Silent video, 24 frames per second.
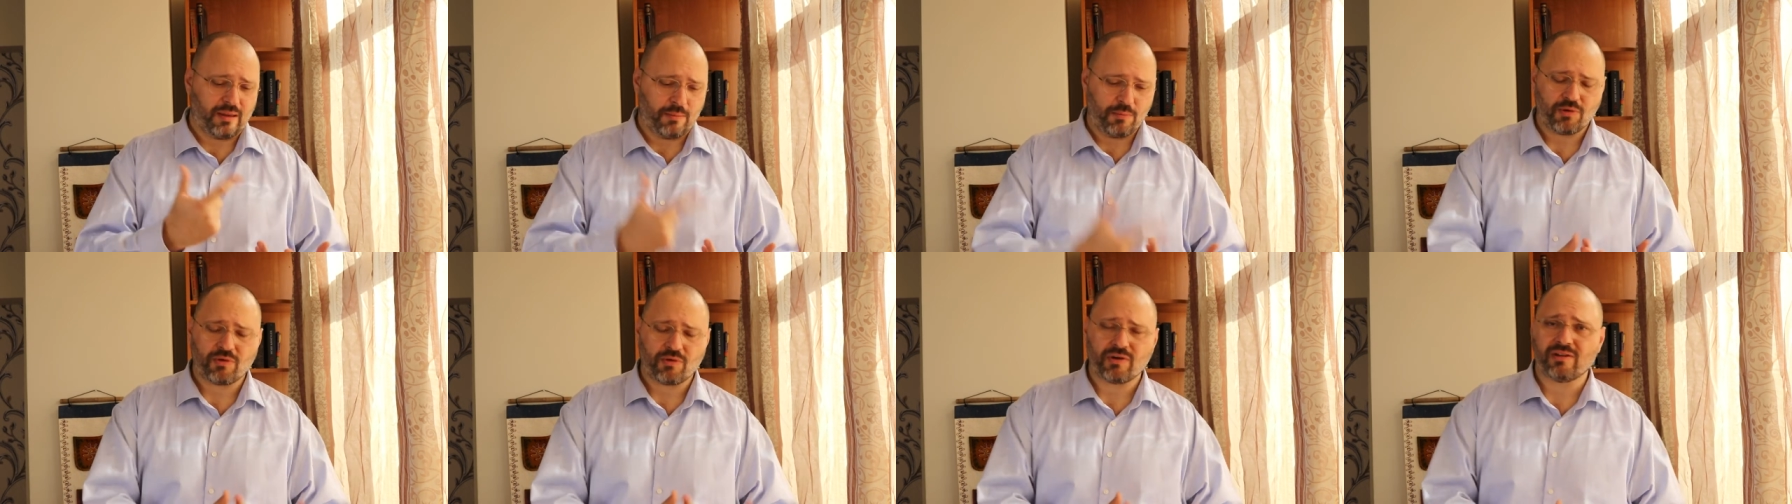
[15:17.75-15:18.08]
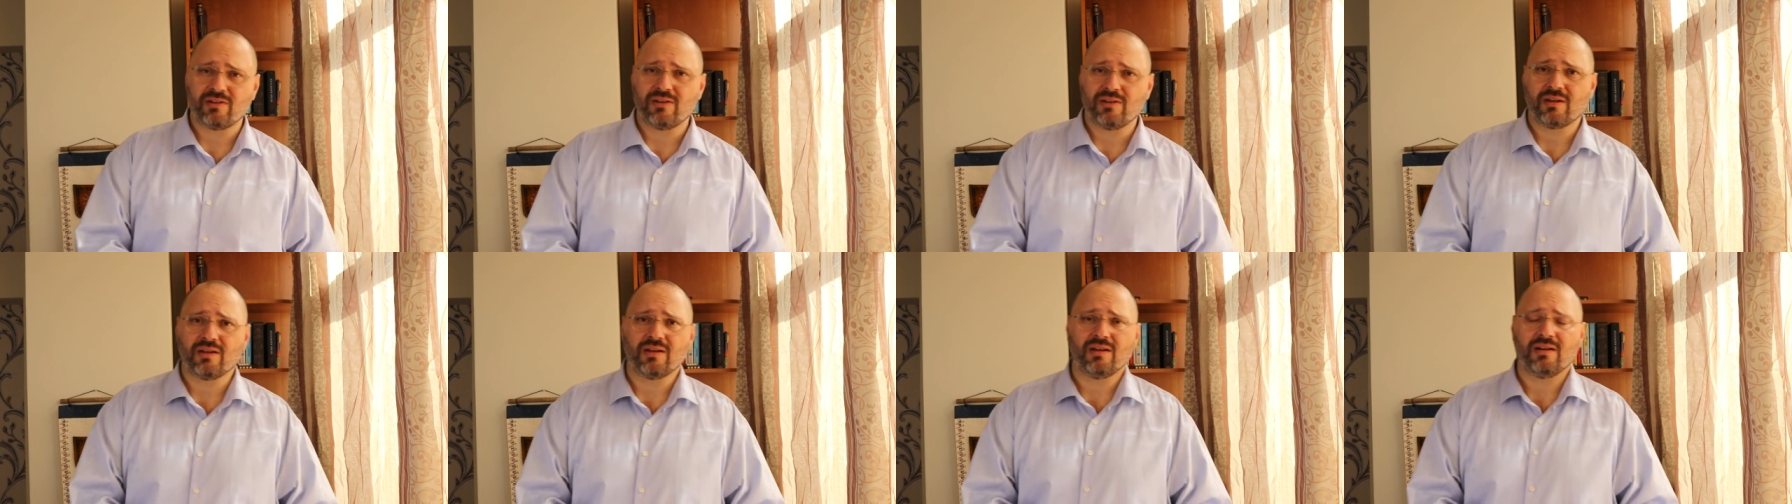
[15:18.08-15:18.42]

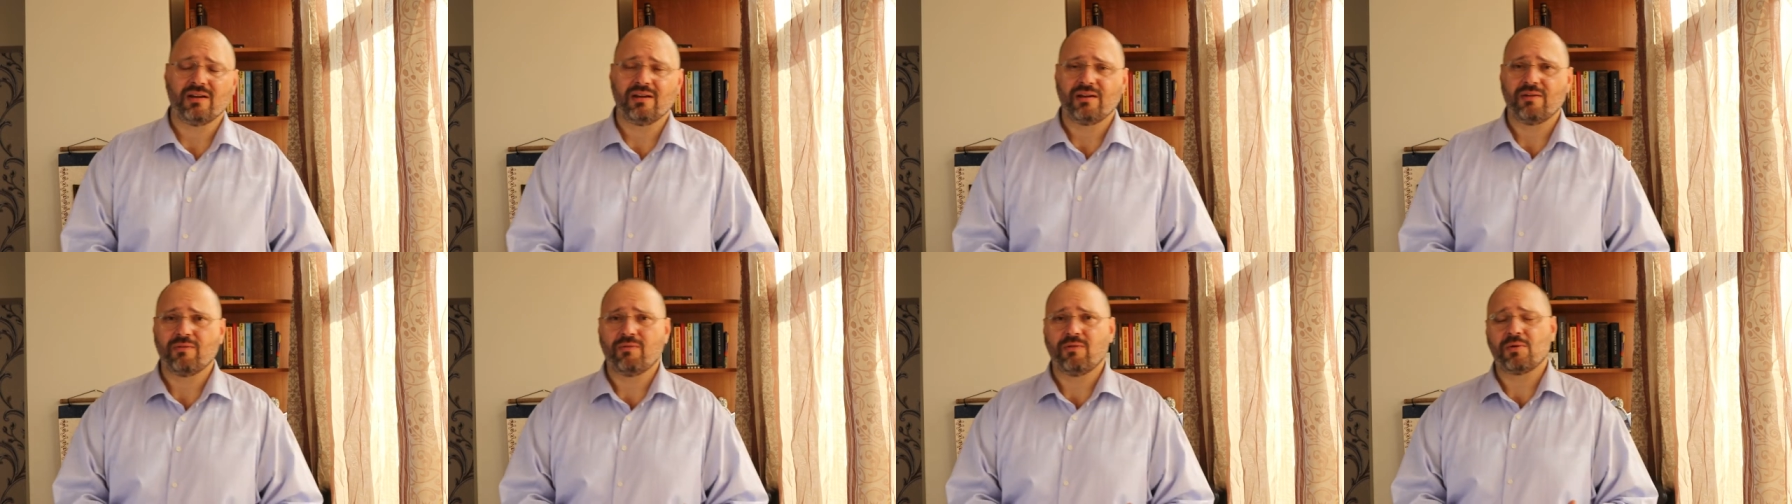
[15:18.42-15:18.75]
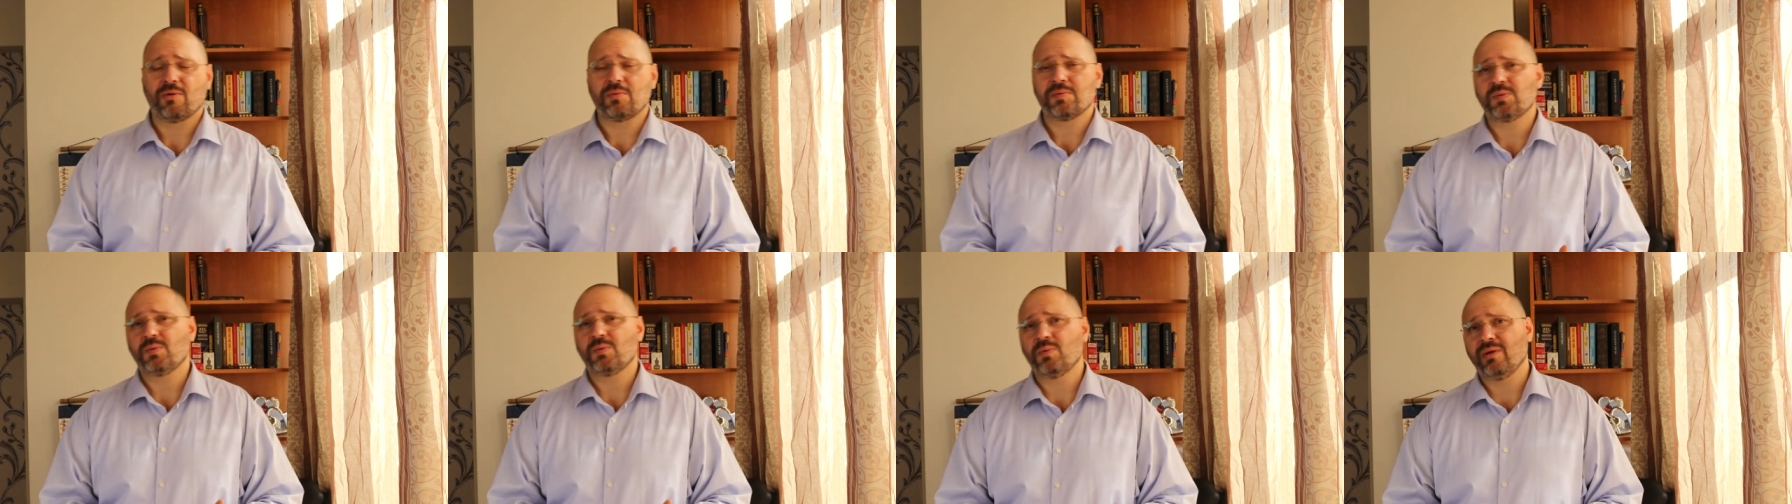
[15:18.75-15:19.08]
democratic uh,
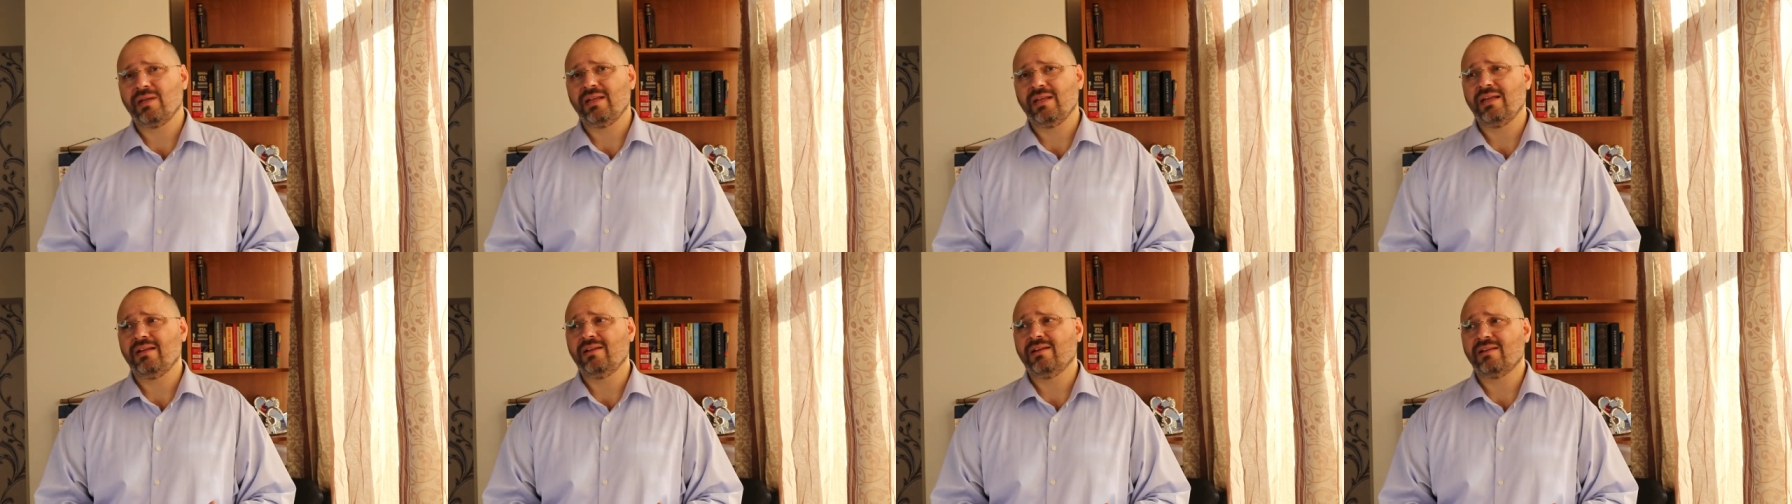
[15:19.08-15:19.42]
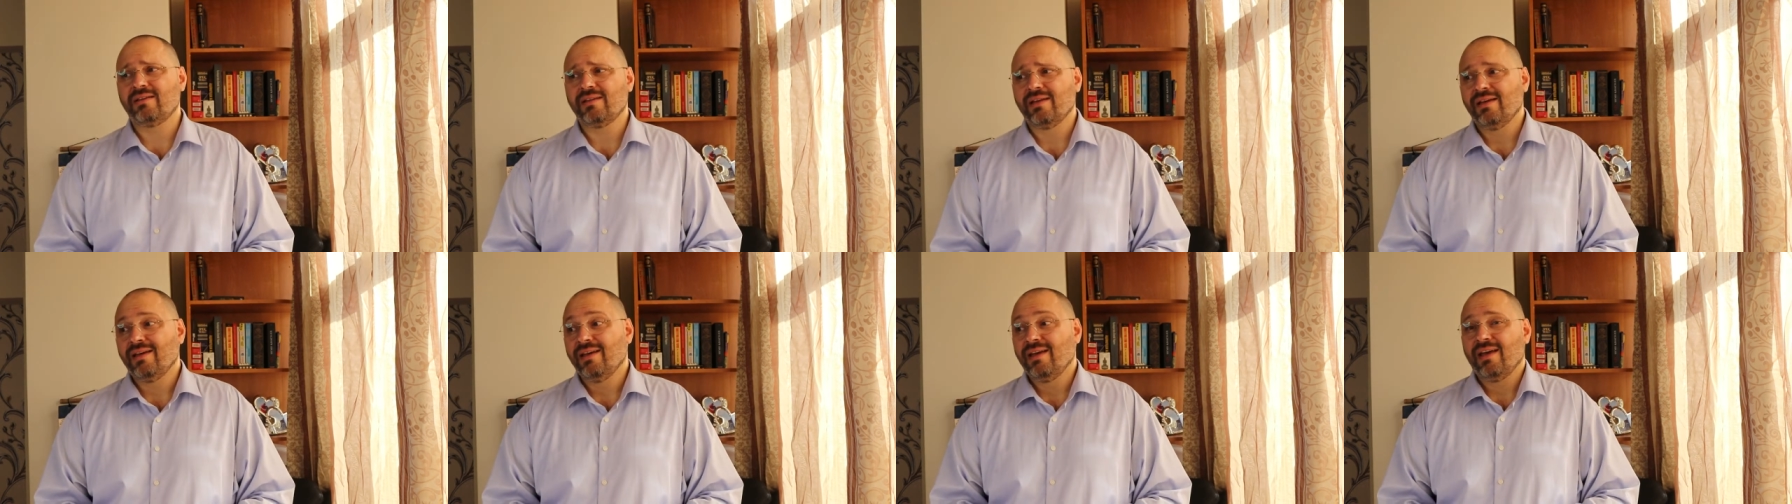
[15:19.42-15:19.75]
reforms we
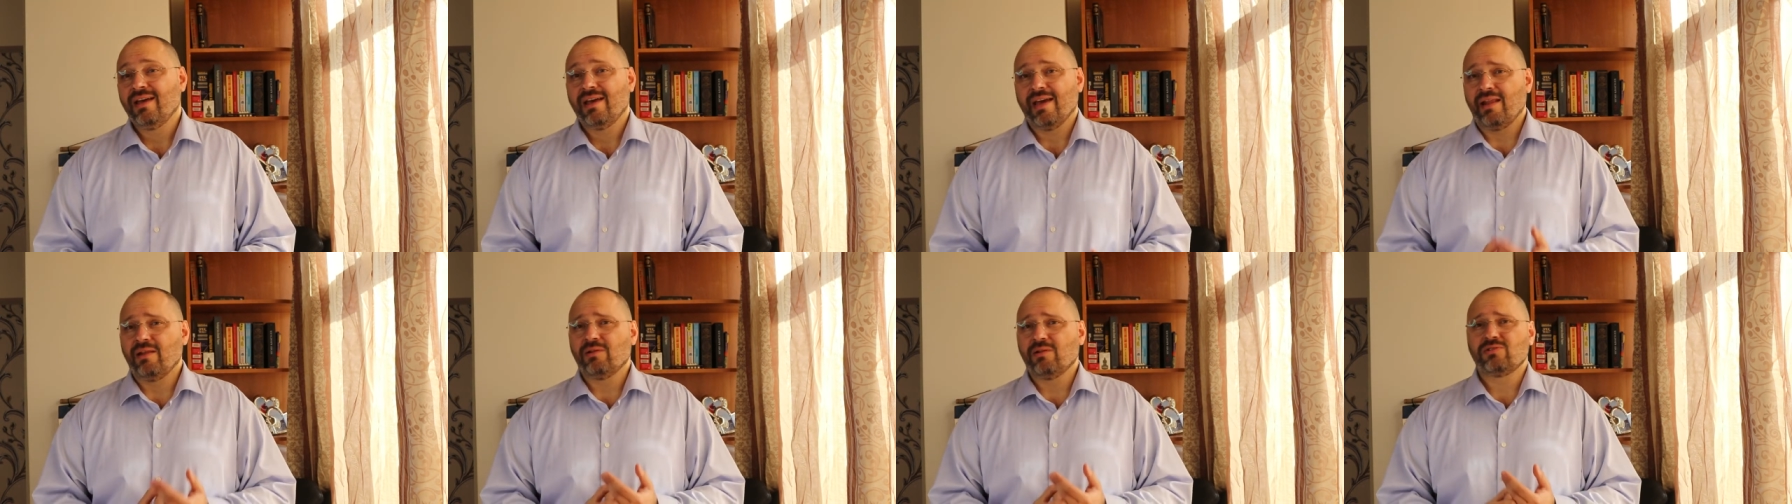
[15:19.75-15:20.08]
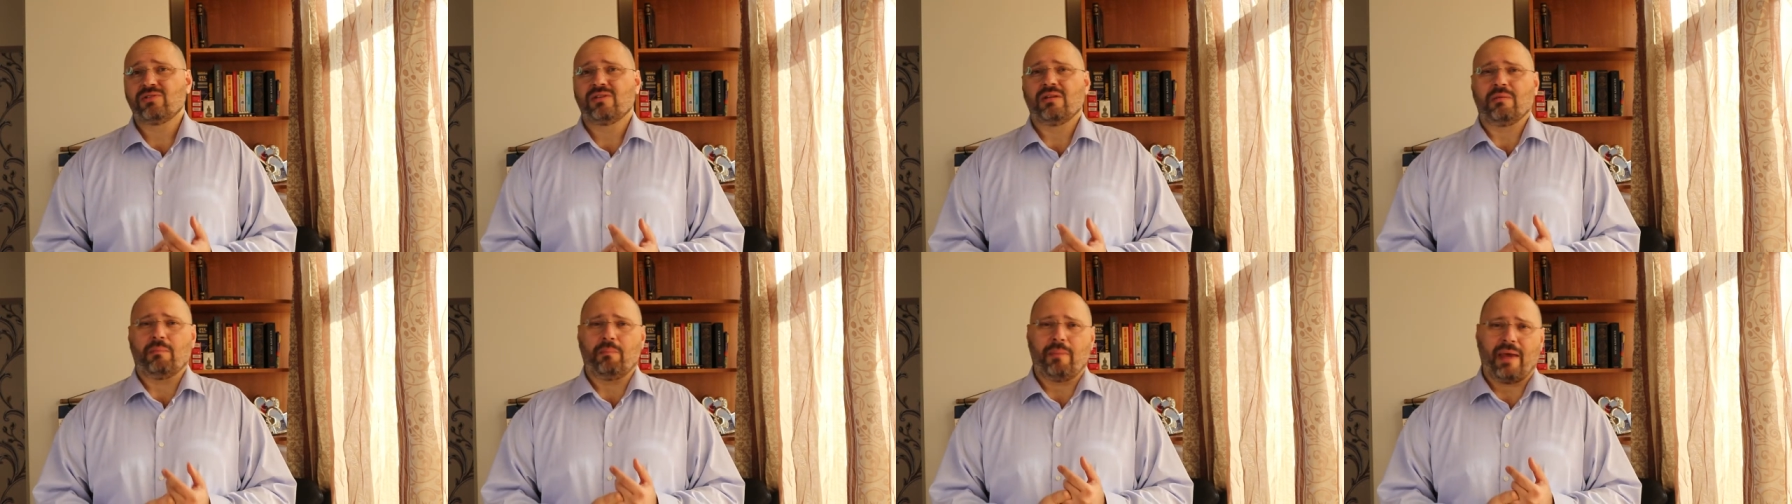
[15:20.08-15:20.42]
needed, and
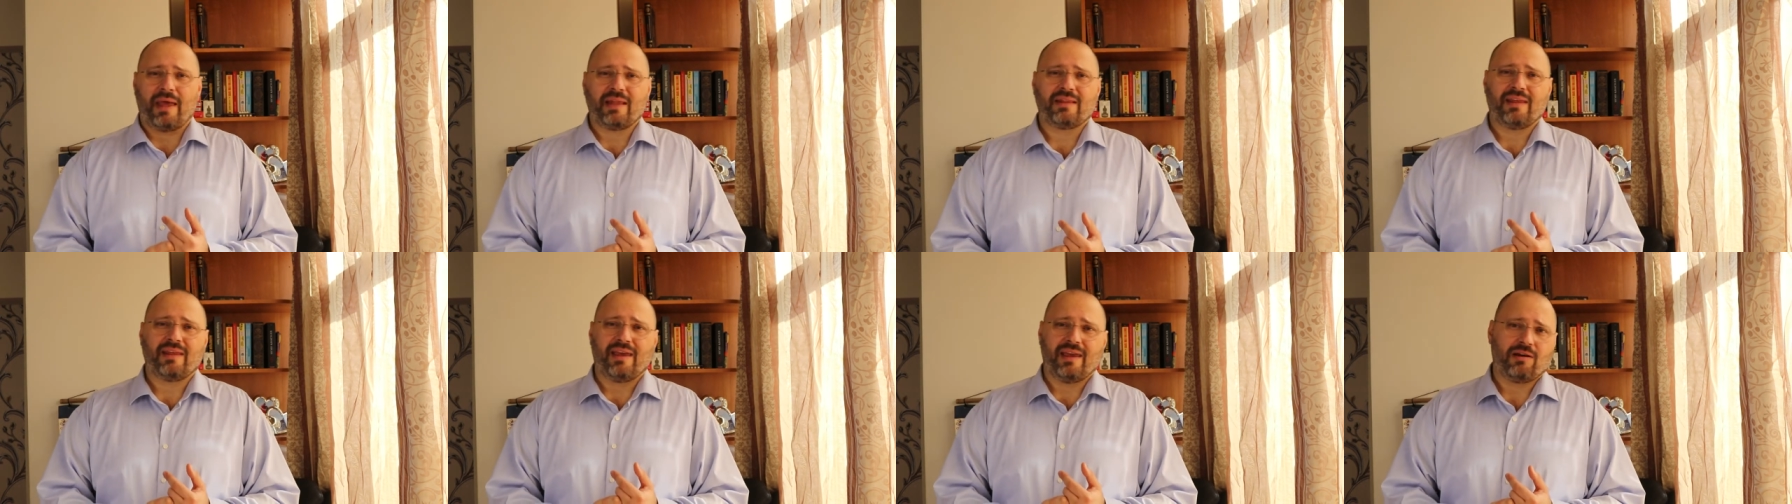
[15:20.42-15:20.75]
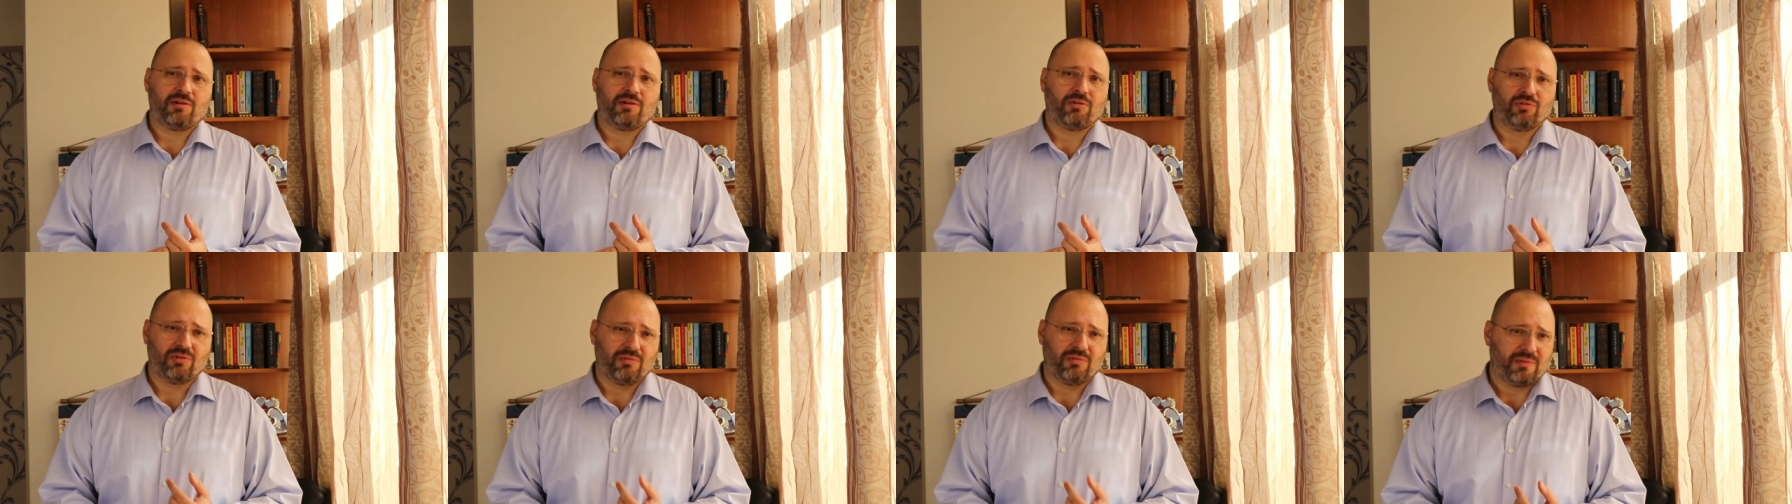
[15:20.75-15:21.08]
also the bad
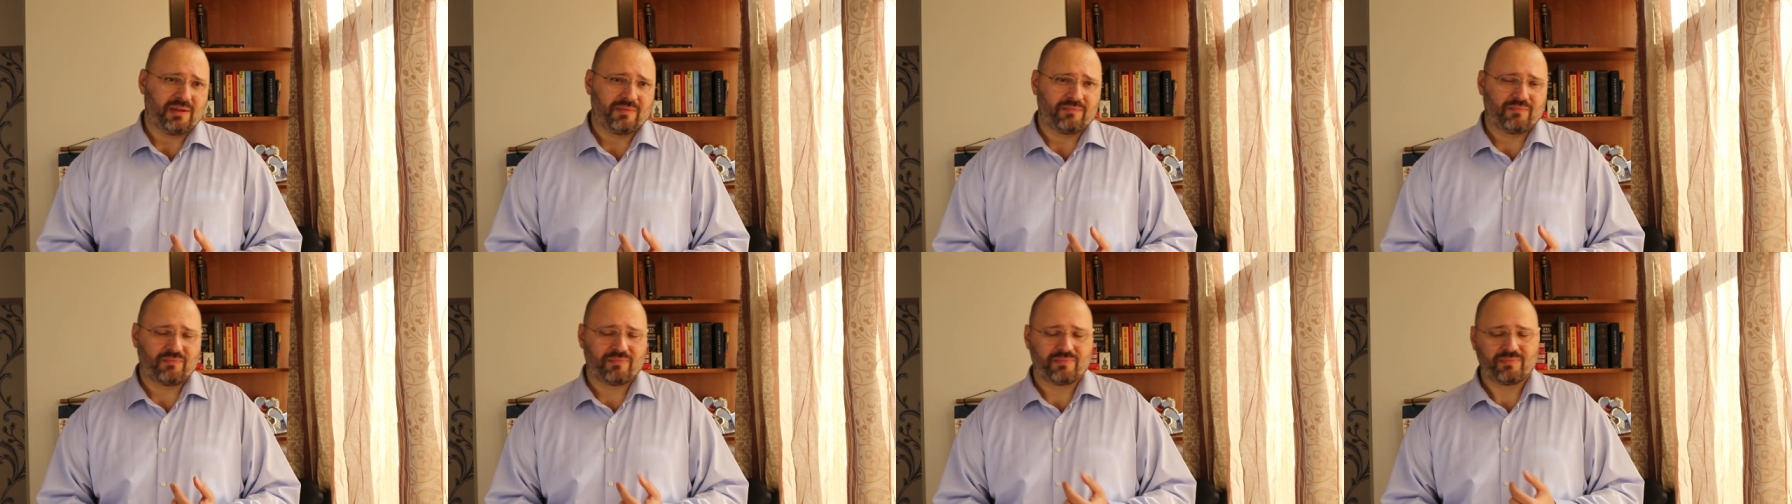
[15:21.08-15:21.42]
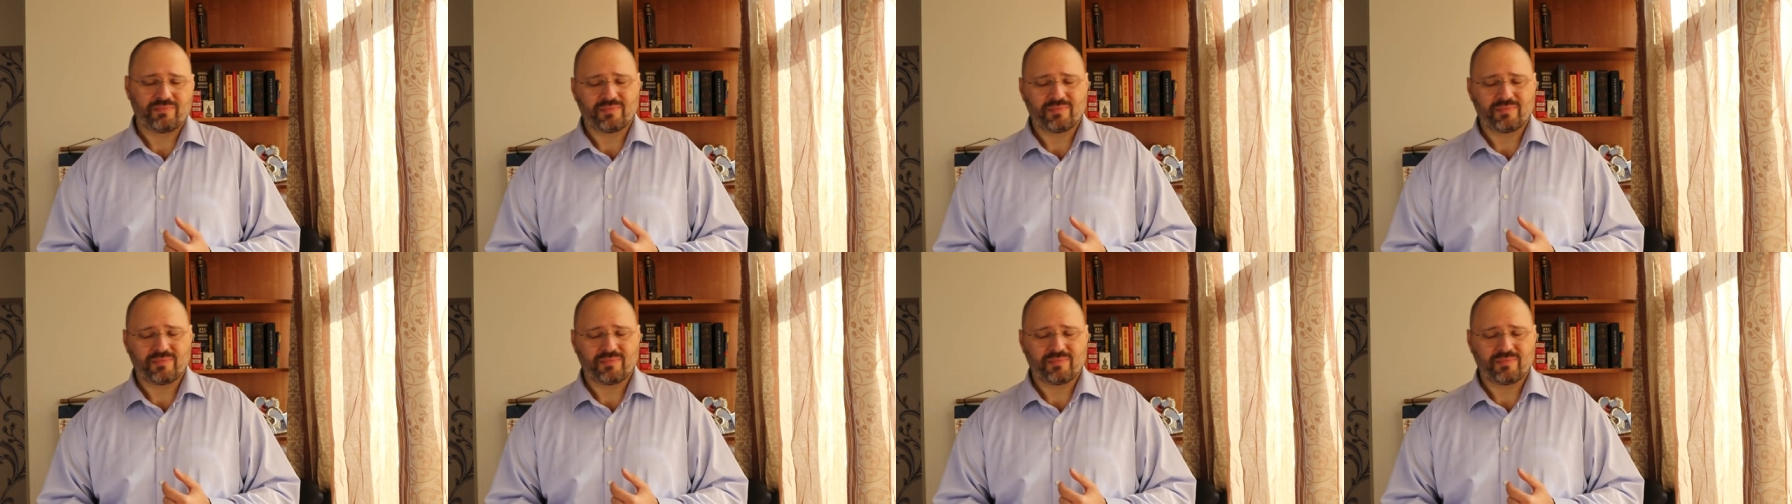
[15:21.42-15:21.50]
economy.